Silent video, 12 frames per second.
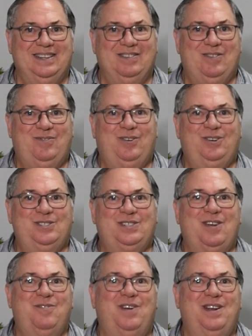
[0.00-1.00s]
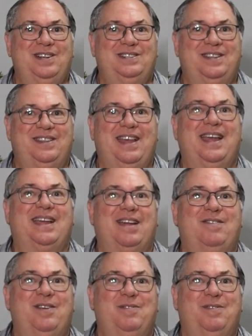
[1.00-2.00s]
Well, first, I wanted to thank
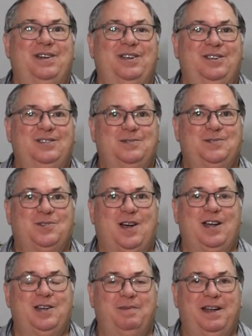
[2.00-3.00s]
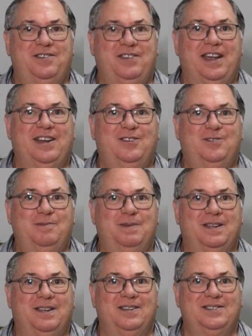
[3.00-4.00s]
everyone who subscribed to my channel
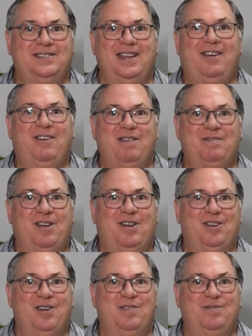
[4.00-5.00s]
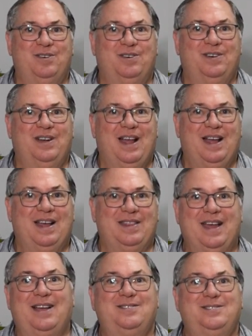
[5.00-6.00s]
because now I've gone over a
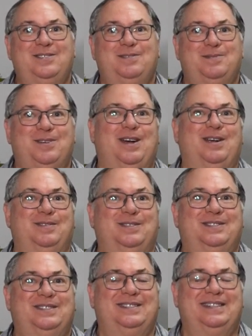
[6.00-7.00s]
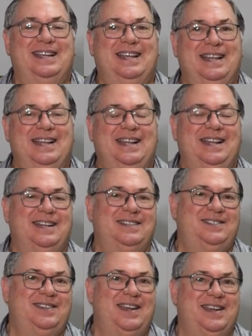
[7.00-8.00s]
thousand subscribers.
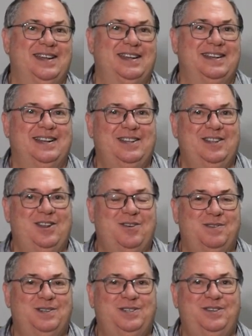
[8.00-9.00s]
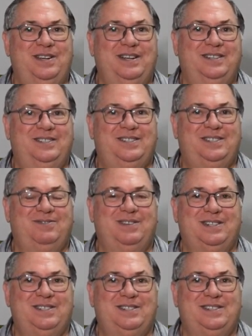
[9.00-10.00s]
It's taken a little over two years,
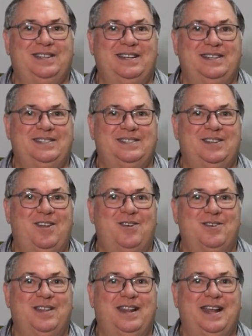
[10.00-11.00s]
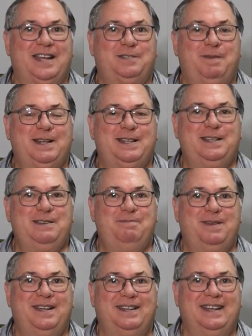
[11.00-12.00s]
which is longer than I
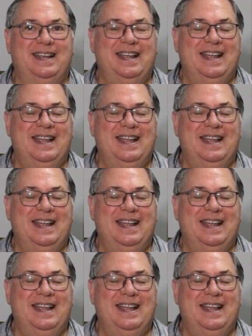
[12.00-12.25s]
expected, but